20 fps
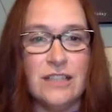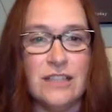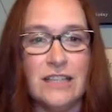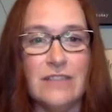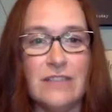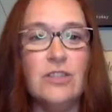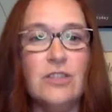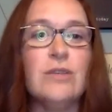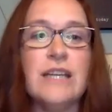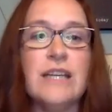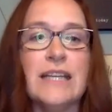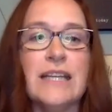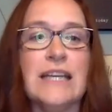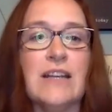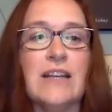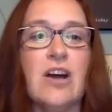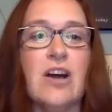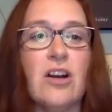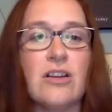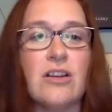If you get hit
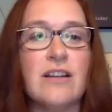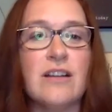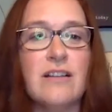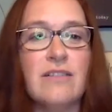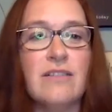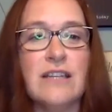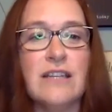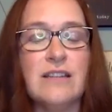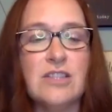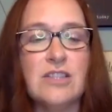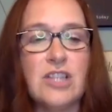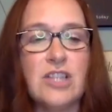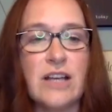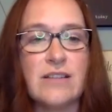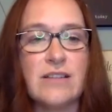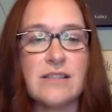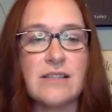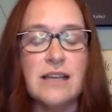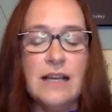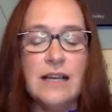hard enough in the
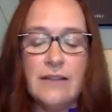chest